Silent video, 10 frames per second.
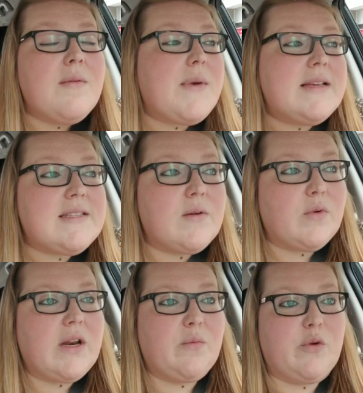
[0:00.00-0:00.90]
based on
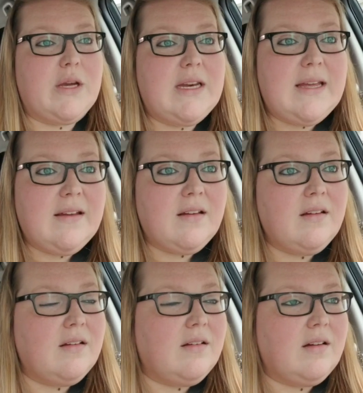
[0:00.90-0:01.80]
what I'm reading,
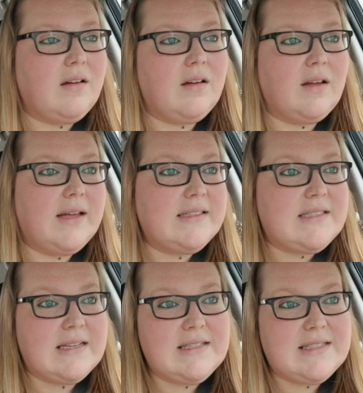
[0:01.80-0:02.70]
it
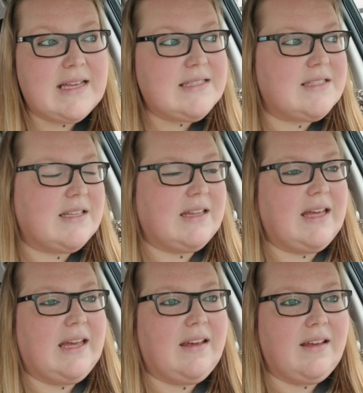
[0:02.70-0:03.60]
says to
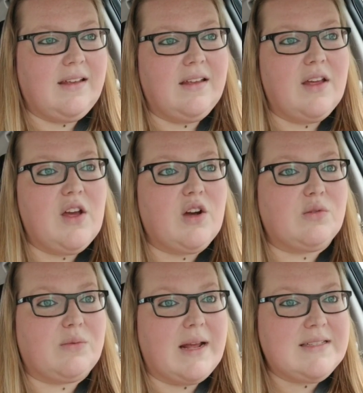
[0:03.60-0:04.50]
like
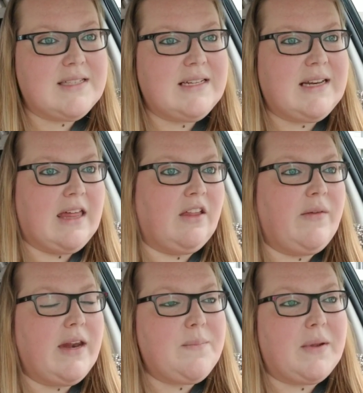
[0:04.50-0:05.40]
rest it and
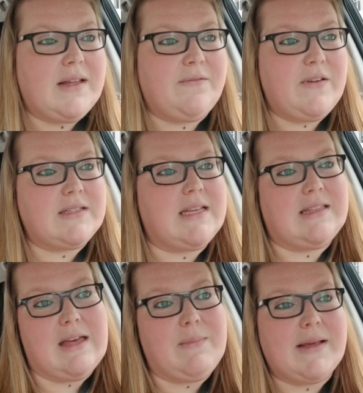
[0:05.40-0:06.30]
elevate it, but it feels
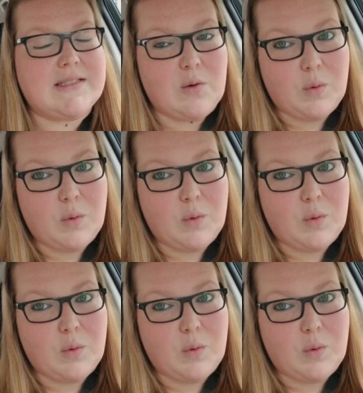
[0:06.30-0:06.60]
like that makes it